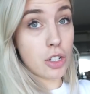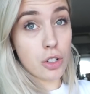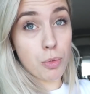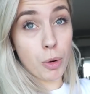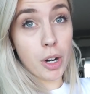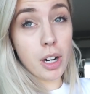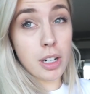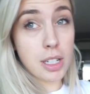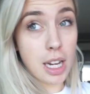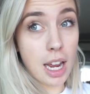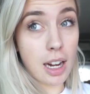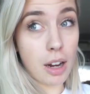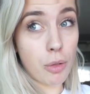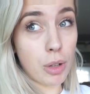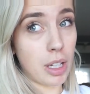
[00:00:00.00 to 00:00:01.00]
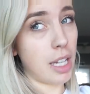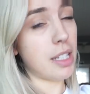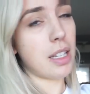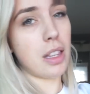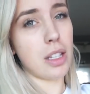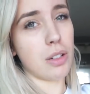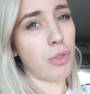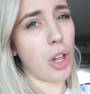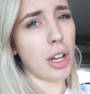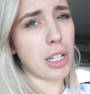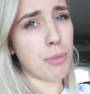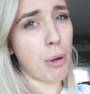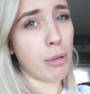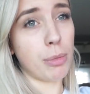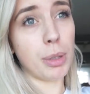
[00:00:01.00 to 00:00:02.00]
just worked, and I realized that this vlog
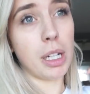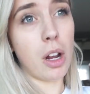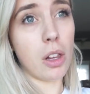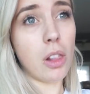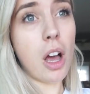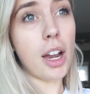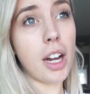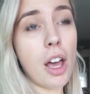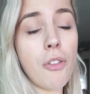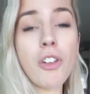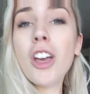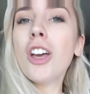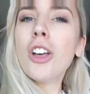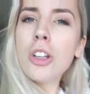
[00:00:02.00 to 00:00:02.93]
is probably not long enough.